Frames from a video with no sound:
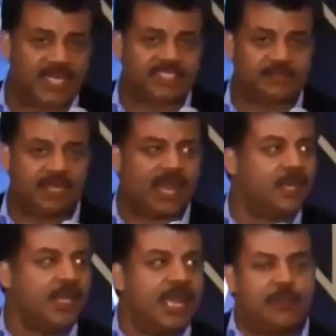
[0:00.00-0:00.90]
They asked me
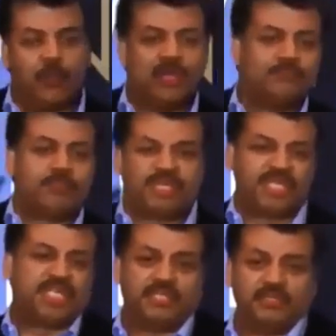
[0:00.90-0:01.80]
that at one
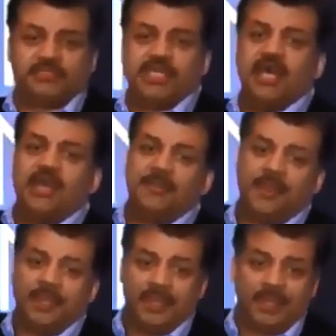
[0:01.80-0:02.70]
particular
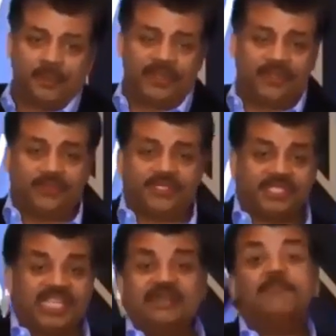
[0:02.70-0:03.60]
time where there was
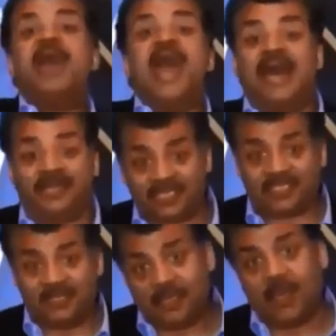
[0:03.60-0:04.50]
this
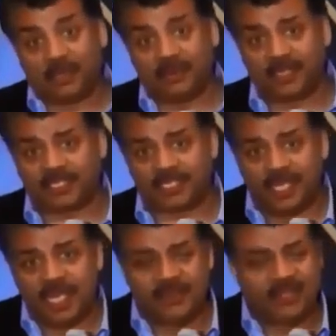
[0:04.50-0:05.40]
impasse in Congress.
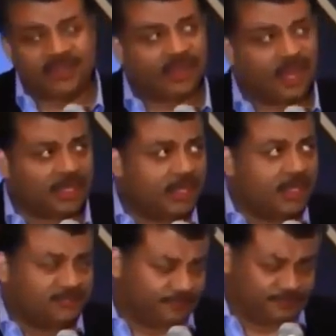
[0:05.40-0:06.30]
And they thought
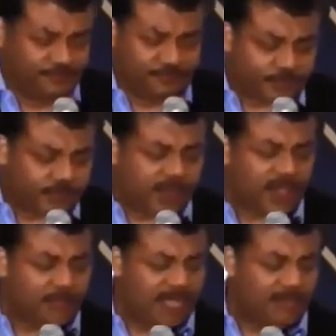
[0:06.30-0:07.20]

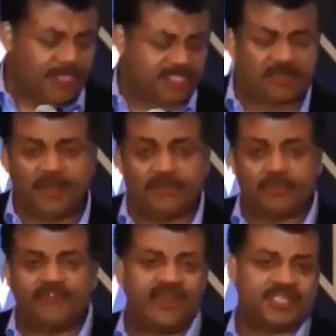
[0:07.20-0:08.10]
maybe some other
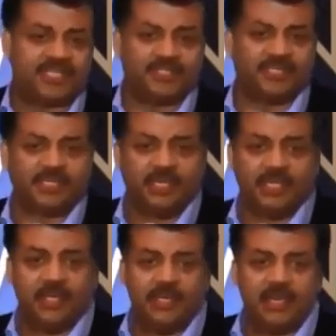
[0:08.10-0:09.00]
professions
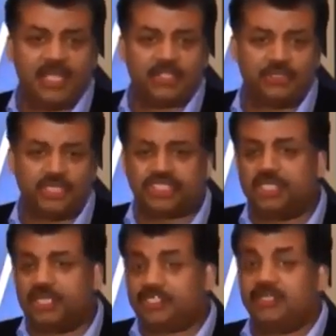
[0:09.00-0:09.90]
not traditionally